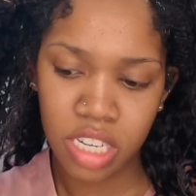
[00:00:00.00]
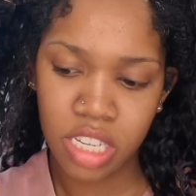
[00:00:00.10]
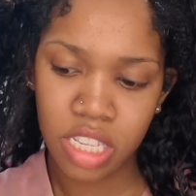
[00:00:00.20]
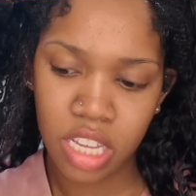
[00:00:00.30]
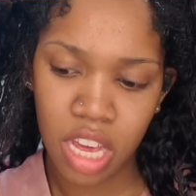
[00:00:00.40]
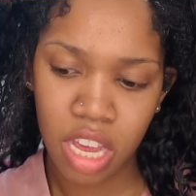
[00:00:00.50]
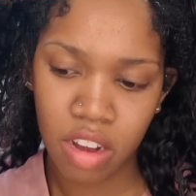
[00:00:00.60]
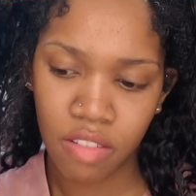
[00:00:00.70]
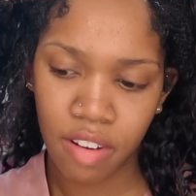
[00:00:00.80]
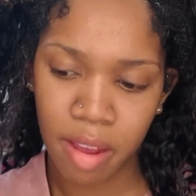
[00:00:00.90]
just kind
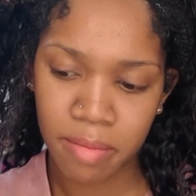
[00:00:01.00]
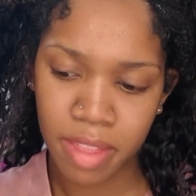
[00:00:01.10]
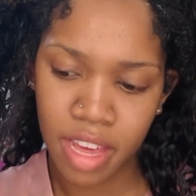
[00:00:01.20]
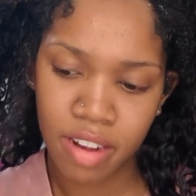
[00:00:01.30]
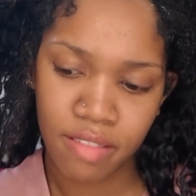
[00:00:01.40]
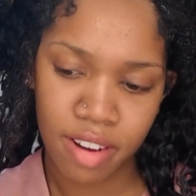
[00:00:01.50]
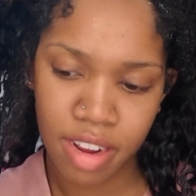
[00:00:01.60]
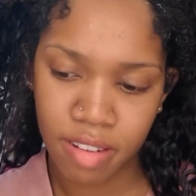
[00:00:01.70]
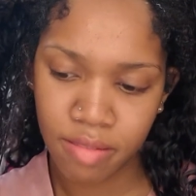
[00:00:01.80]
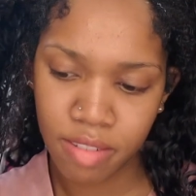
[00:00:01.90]
of wrap that
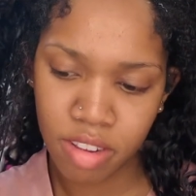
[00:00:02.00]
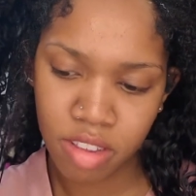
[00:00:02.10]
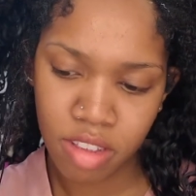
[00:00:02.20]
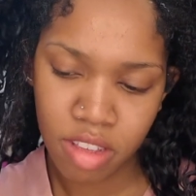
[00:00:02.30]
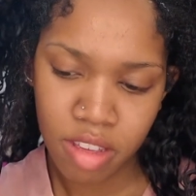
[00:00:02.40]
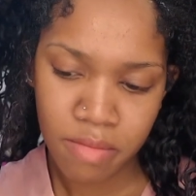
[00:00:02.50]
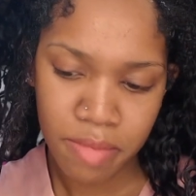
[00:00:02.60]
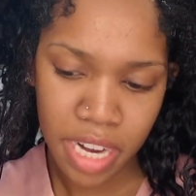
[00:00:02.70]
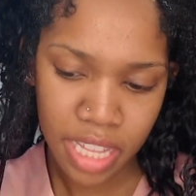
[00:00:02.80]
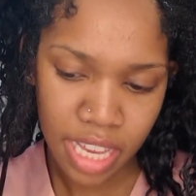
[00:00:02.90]
around.
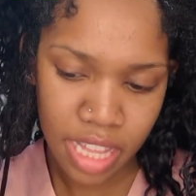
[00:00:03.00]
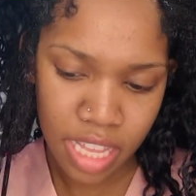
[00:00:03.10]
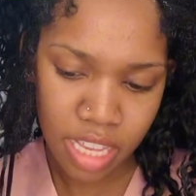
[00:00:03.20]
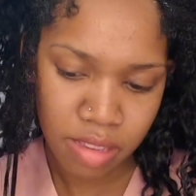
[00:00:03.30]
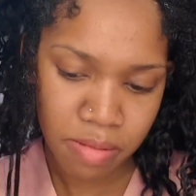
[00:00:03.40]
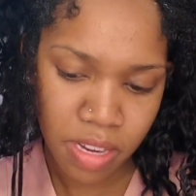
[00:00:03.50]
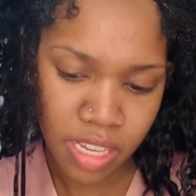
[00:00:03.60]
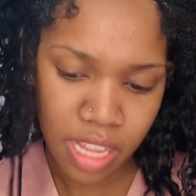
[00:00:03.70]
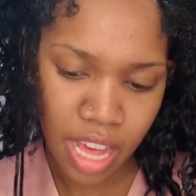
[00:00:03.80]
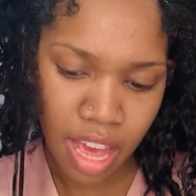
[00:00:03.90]
But I like these
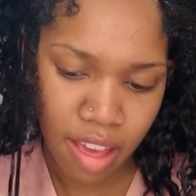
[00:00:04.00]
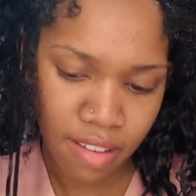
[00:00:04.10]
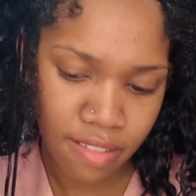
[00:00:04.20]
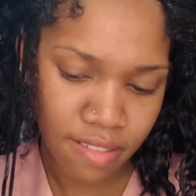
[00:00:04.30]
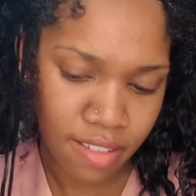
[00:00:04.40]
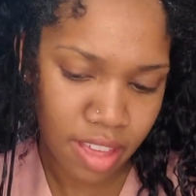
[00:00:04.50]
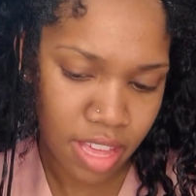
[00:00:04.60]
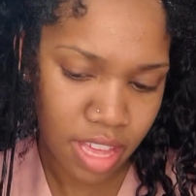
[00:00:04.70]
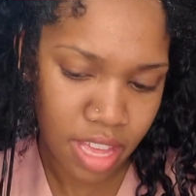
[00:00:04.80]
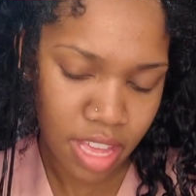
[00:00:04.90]
because they have
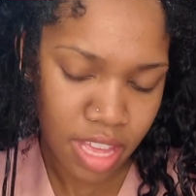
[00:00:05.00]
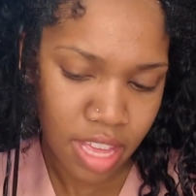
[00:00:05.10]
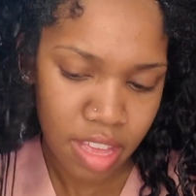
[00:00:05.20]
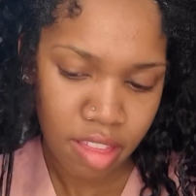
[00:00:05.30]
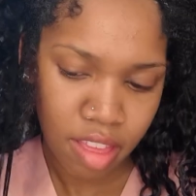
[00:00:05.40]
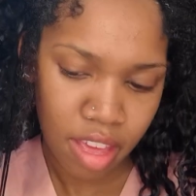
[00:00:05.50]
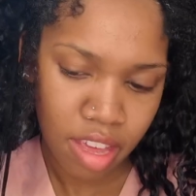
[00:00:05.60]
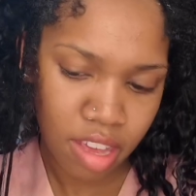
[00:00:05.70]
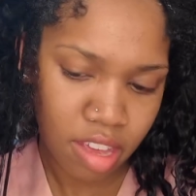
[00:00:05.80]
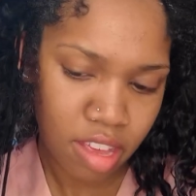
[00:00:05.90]

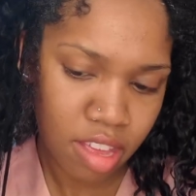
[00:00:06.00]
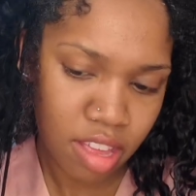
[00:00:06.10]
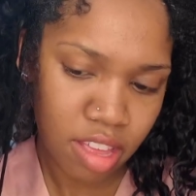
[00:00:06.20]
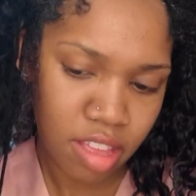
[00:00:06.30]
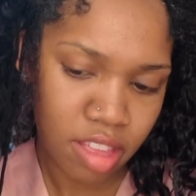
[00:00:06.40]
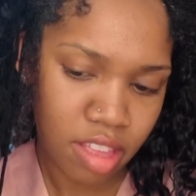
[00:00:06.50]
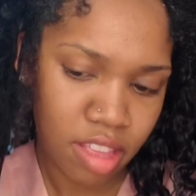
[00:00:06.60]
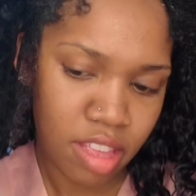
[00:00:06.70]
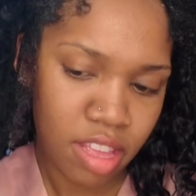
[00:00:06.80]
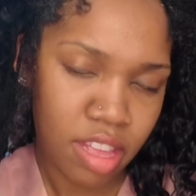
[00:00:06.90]
like
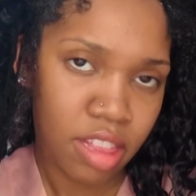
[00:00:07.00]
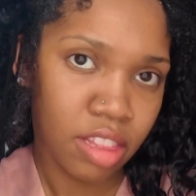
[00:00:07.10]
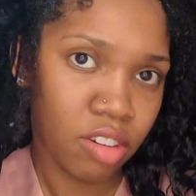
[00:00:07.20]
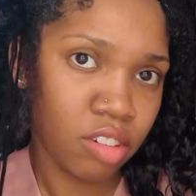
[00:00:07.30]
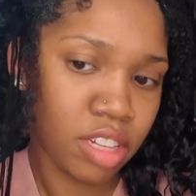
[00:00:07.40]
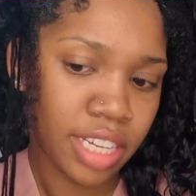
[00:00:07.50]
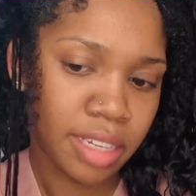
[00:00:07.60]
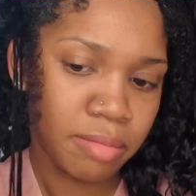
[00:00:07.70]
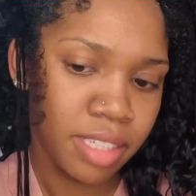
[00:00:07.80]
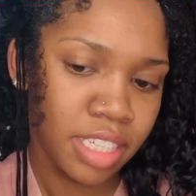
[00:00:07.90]
little
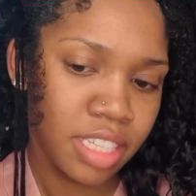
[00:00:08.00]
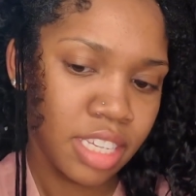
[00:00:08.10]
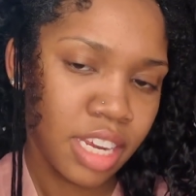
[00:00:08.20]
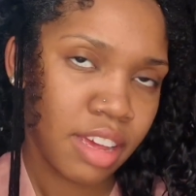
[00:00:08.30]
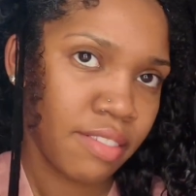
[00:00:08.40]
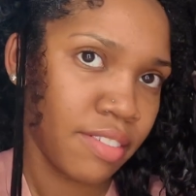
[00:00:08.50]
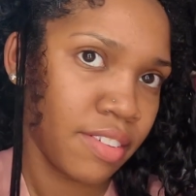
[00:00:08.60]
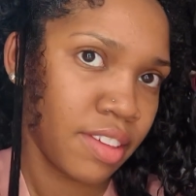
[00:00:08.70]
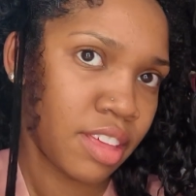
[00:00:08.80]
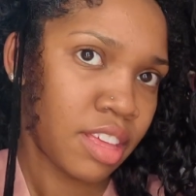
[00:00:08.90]
clamps and stuff.
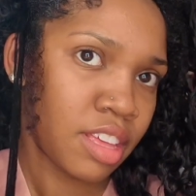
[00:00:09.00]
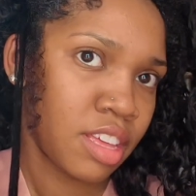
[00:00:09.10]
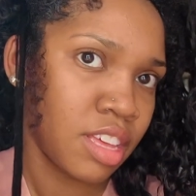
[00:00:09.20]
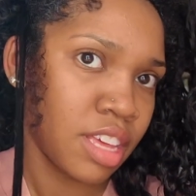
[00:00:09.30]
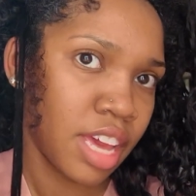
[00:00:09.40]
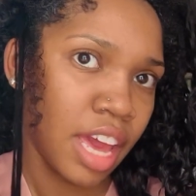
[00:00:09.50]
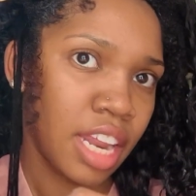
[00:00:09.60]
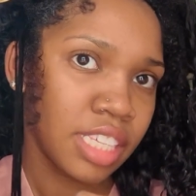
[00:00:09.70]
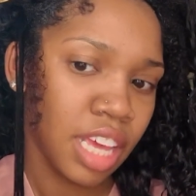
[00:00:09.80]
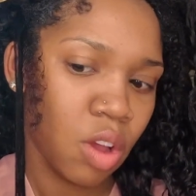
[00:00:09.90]
And
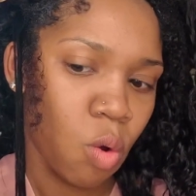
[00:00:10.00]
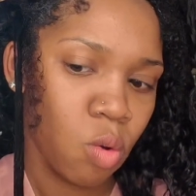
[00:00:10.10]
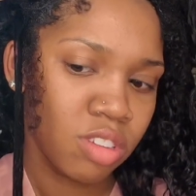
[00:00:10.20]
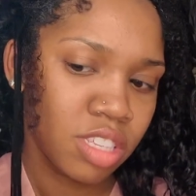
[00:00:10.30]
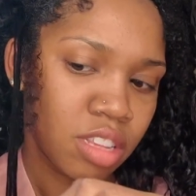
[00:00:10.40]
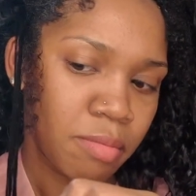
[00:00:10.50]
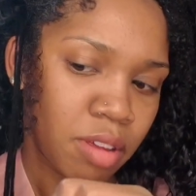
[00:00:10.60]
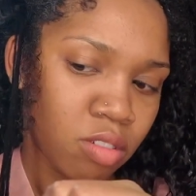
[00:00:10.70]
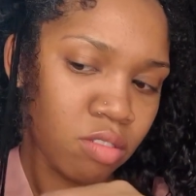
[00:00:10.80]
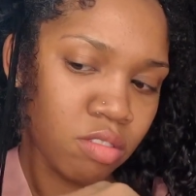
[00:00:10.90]
it's like holes in the
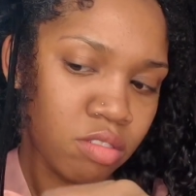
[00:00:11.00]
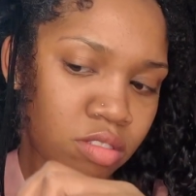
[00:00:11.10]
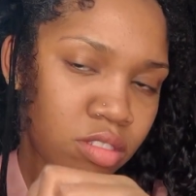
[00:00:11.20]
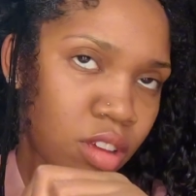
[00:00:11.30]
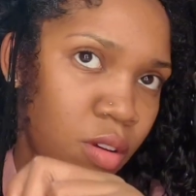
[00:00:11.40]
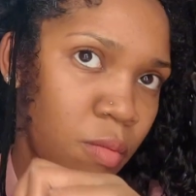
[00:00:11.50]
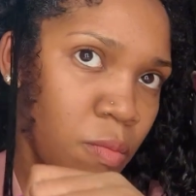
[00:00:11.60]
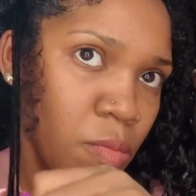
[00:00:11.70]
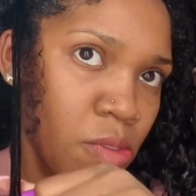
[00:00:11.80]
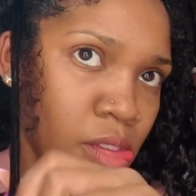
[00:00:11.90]
middle. So
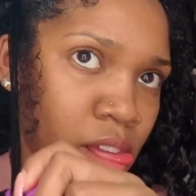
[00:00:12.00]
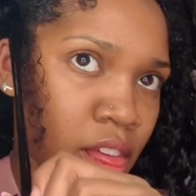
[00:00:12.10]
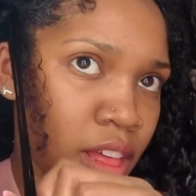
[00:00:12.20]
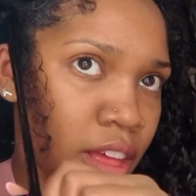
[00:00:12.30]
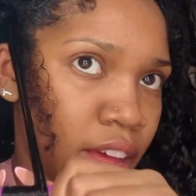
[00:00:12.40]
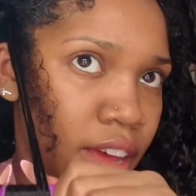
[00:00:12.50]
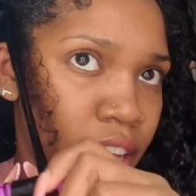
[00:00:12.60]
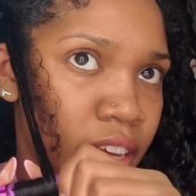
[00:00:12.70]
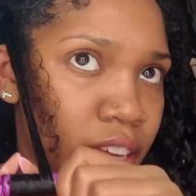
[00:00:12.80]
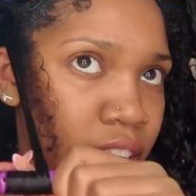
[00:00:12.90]

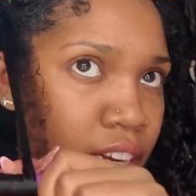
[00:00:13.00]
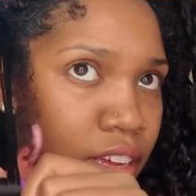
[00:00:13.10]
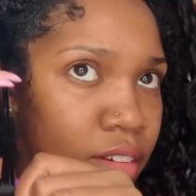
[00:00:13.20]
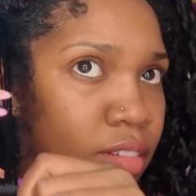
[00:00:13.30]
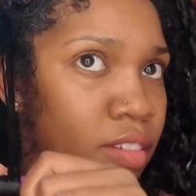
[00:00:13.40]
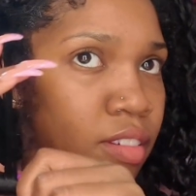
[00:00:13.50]
I can,